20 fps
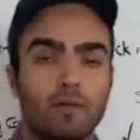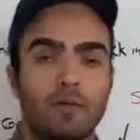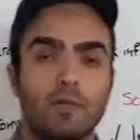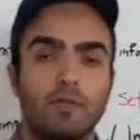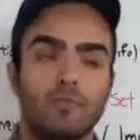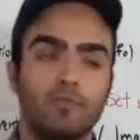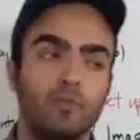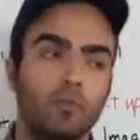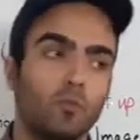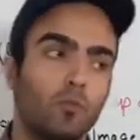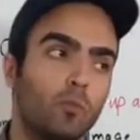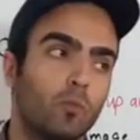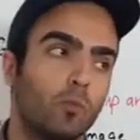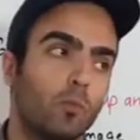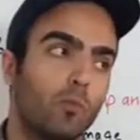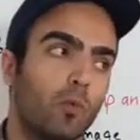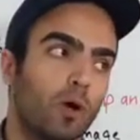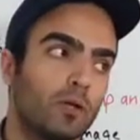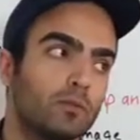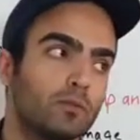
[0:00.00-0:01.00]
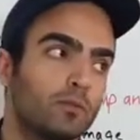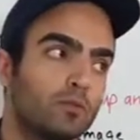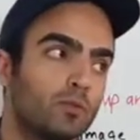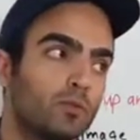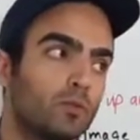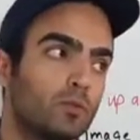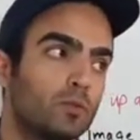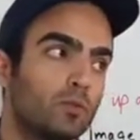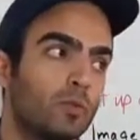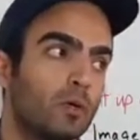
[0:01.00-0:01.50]
if you want
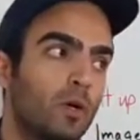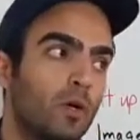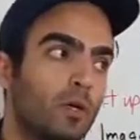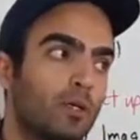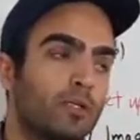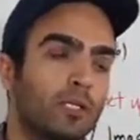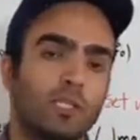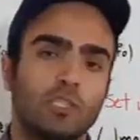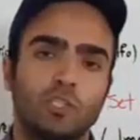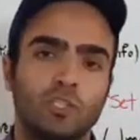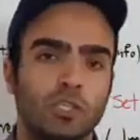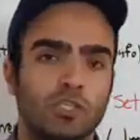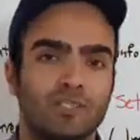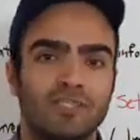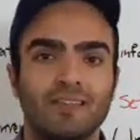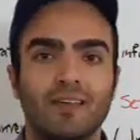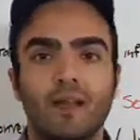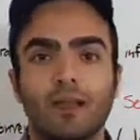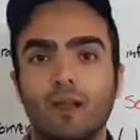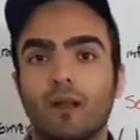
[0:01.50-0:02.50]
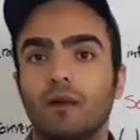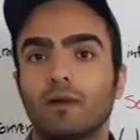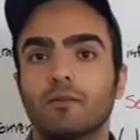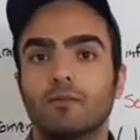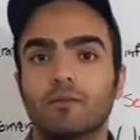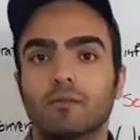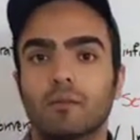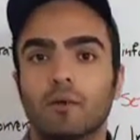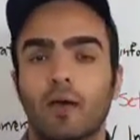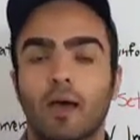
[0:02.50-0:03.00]
to get just
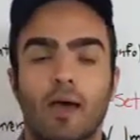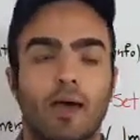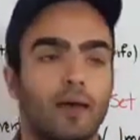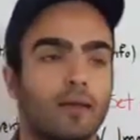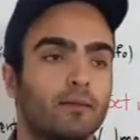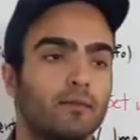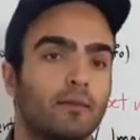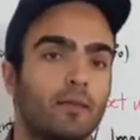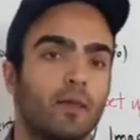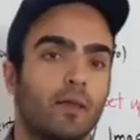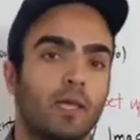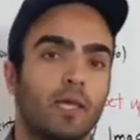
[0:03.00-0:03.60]
sellers and